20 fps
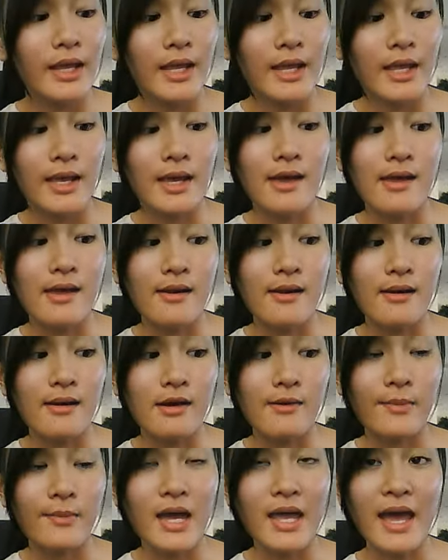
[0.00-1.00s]
And
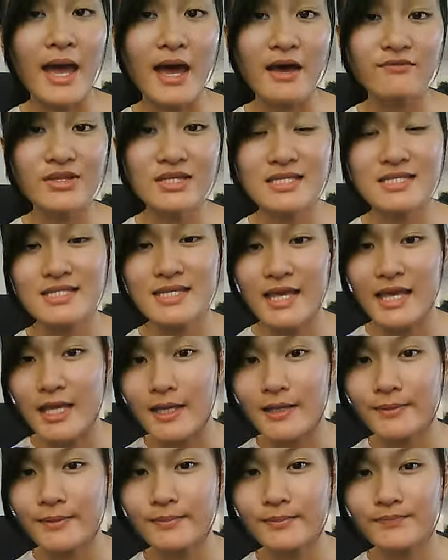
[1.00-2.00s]
I have the
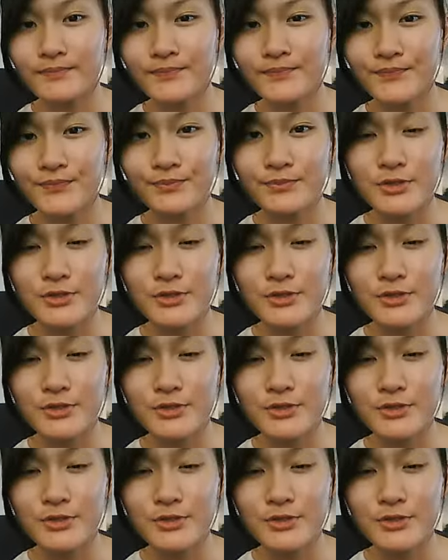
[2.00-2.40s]
same